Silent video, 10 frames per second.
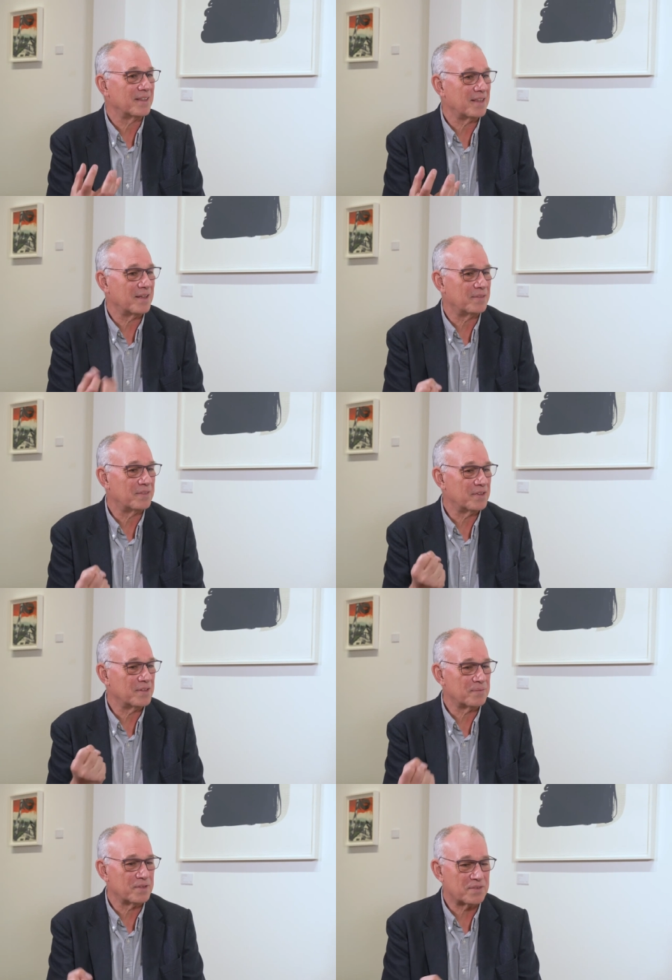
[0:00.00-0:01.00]

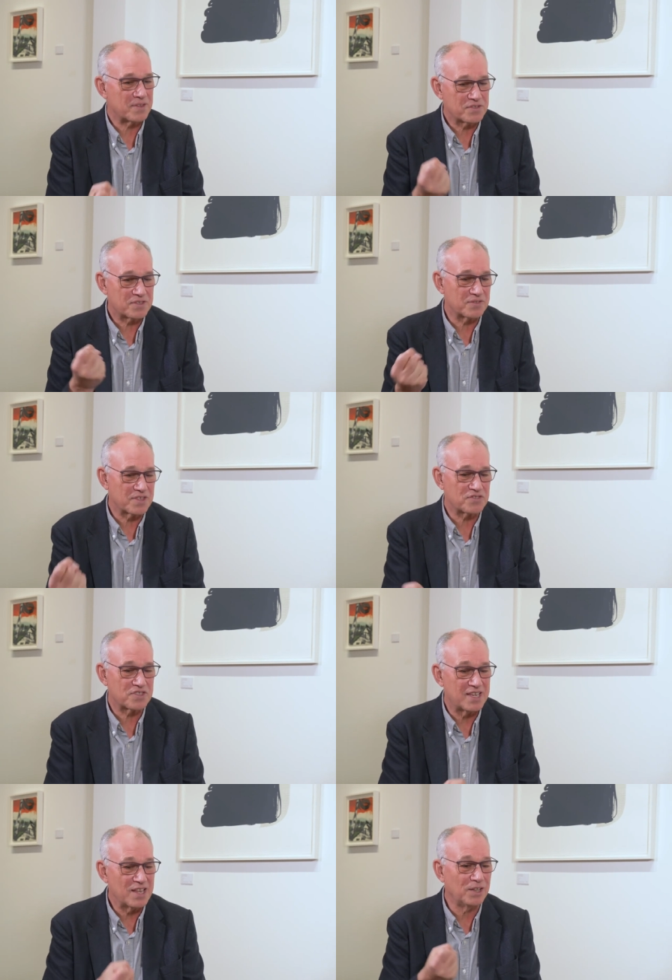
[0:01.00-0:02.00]
the
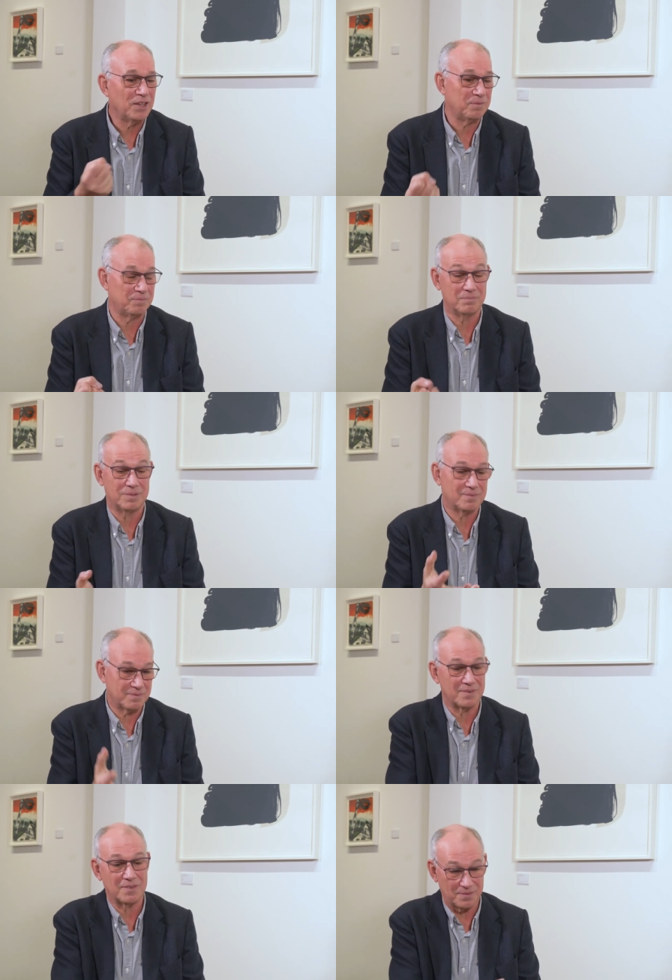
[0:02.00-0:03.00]
skill,
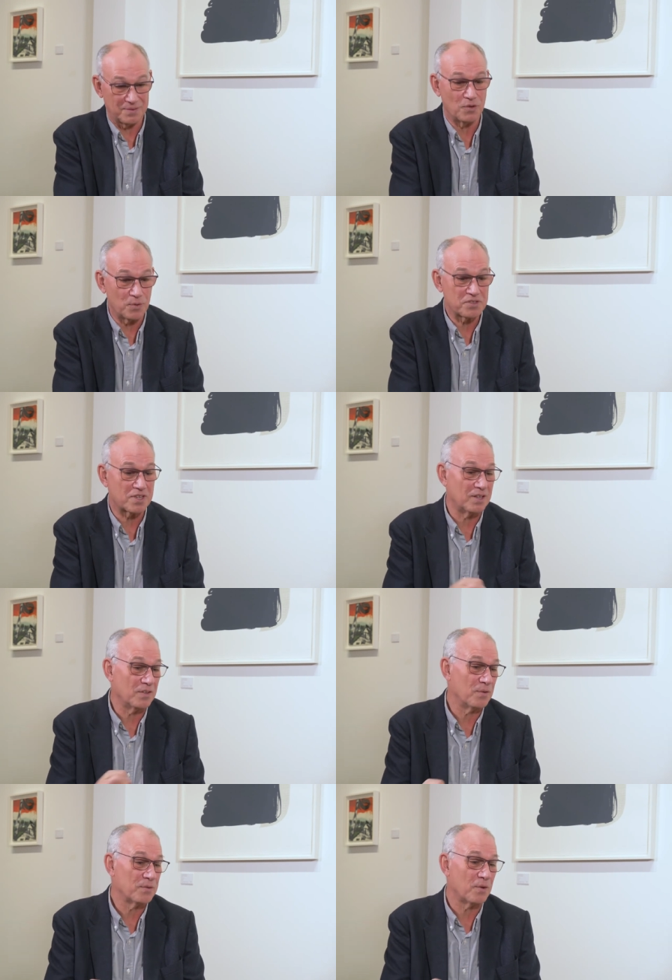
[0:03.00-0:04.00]
your skill,
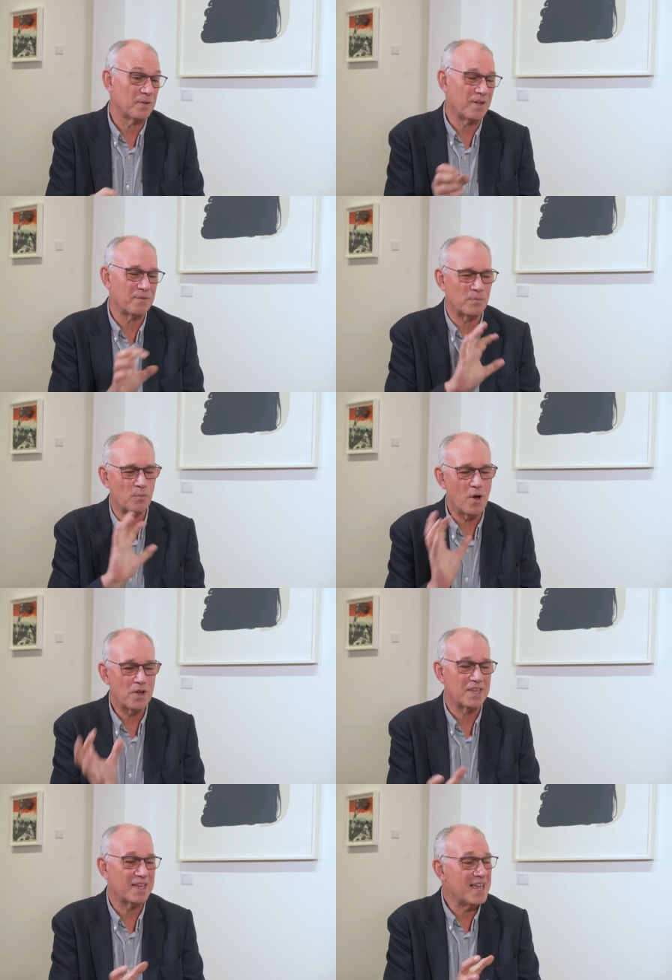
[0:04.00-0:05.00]
or
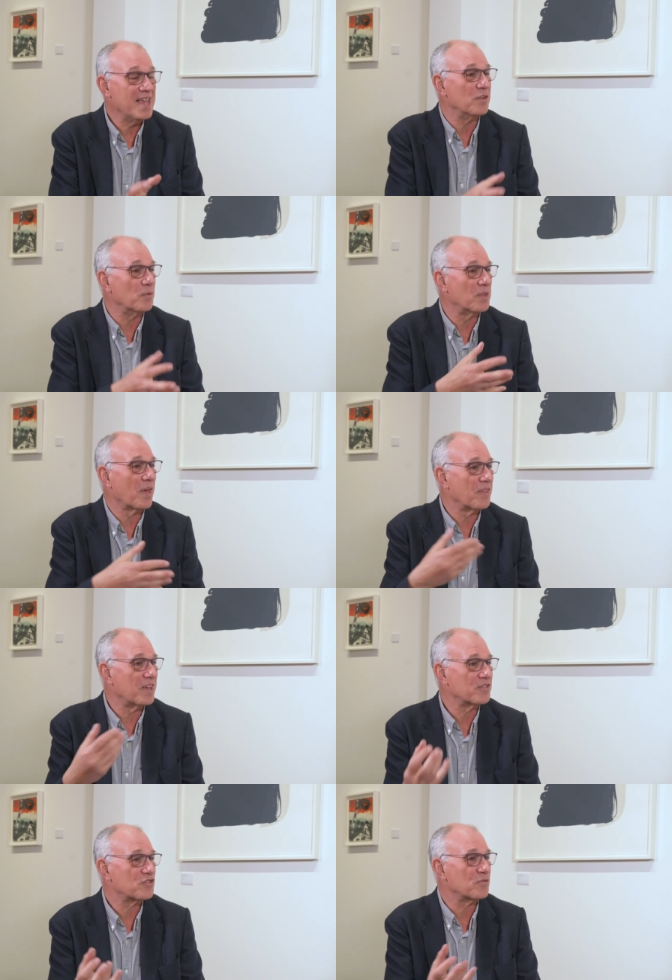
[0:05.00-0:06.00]
working in with other
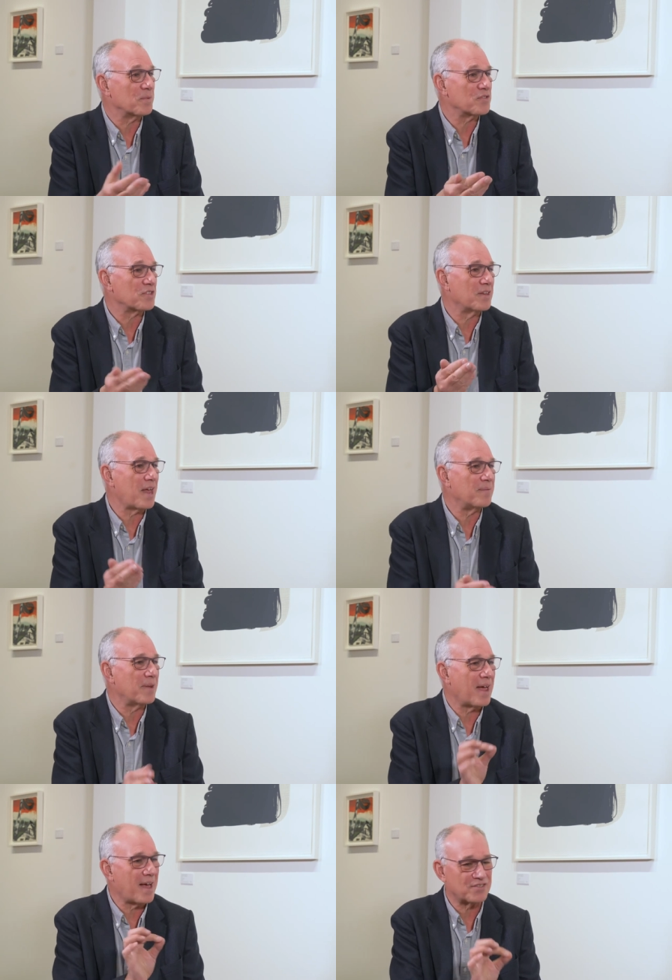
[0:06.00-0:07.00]
instruments and
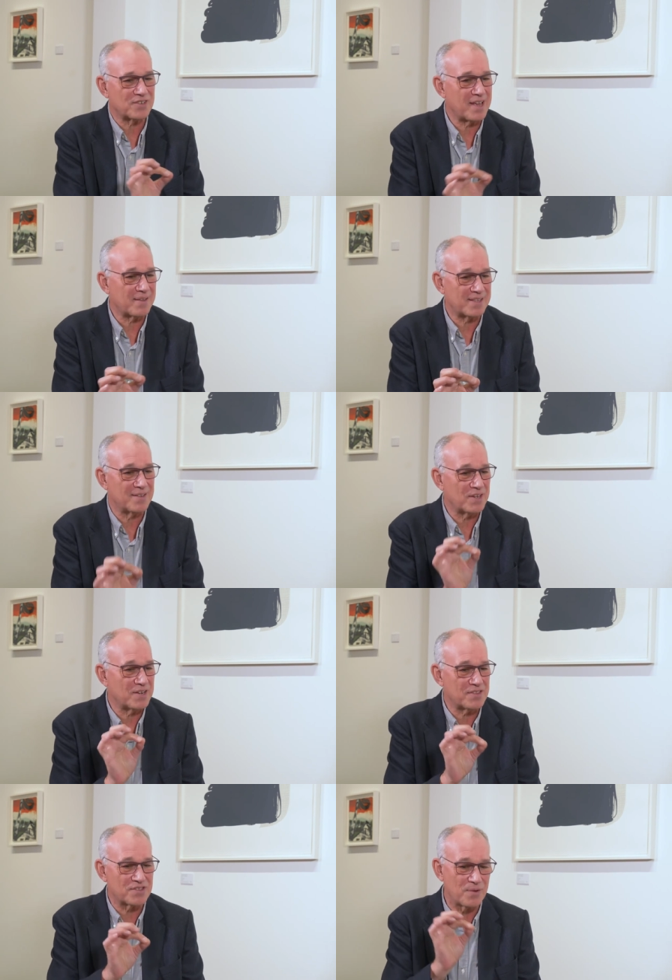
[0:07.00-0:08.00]
actually giving
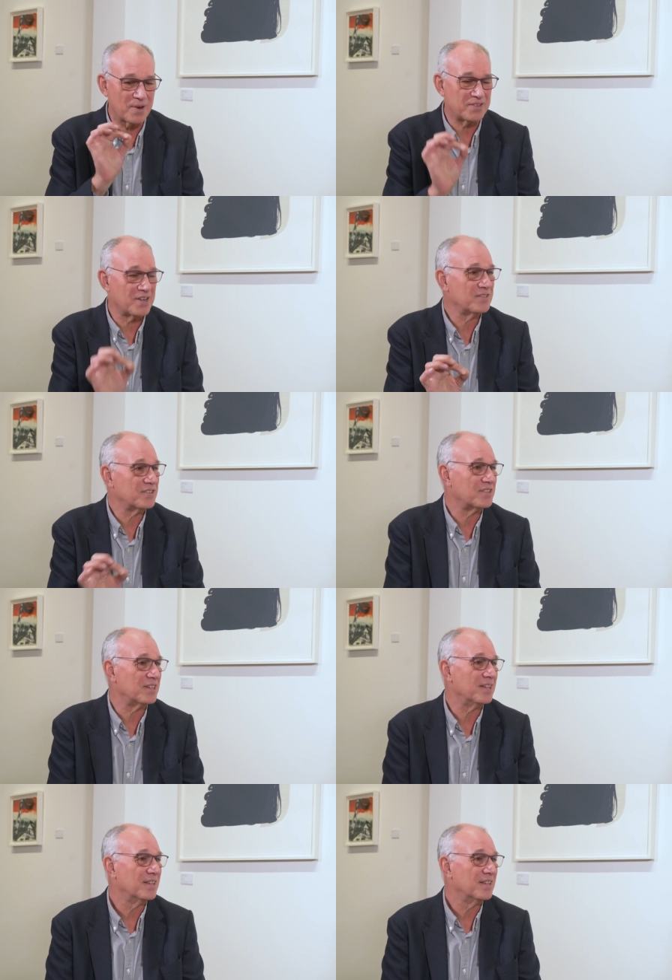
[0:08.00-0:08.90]
it its own identity,